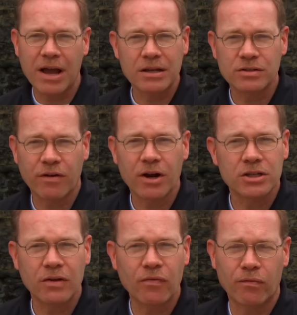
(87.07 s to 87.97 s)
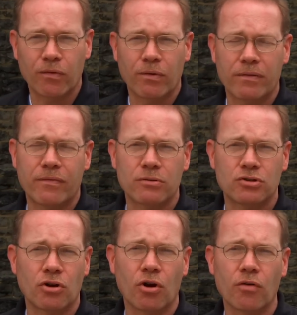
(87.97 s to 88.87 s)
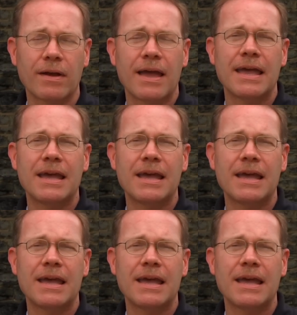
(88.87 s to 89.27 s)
grain is very different from Woodford Reserve.